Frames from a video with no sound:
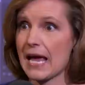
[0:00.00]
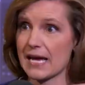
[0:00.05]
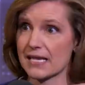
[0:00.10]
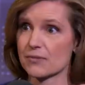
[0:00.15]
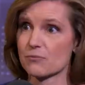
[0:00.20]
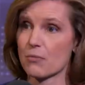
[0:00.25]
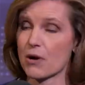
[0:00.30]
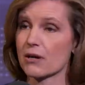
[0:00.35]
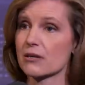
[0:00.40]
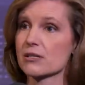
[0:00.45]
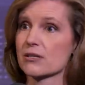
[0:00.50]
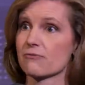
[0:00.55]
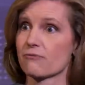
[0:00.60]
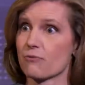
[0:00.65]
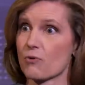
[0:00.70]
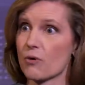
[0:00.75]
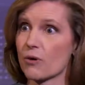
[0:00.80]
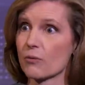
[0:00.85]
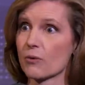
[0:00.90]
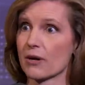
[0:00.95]
has marched
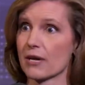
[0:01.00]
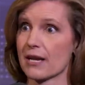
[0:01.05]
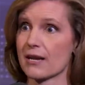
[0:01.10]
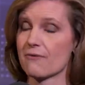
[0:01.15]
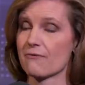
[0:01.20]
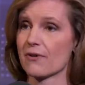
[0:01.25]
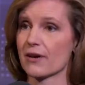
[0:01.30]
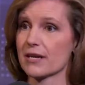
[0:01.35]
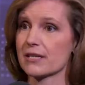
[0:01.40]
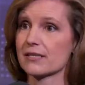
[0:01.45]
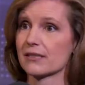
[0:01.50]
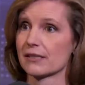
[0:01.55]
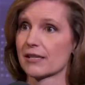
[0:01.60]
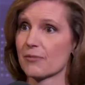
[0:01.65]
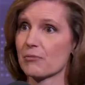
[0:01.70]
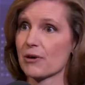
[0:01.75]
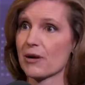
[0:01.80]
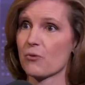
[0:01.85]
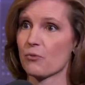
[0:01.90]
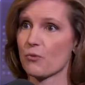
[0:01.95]
forward in a very
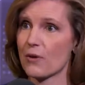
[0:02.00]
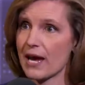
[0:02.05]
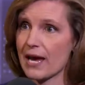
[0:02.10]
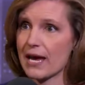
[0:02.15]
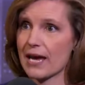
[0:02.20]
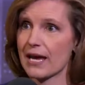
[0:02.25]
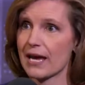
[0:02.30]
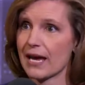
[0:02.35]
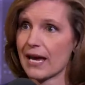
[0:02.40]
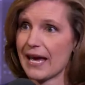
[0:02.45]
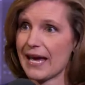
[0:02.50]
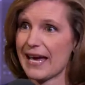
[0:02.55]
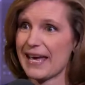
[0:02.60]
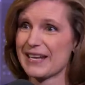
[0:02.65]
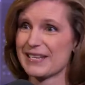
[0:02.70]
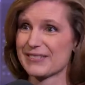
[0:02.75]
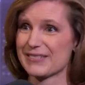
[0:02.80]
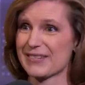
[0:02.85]
deliberate way and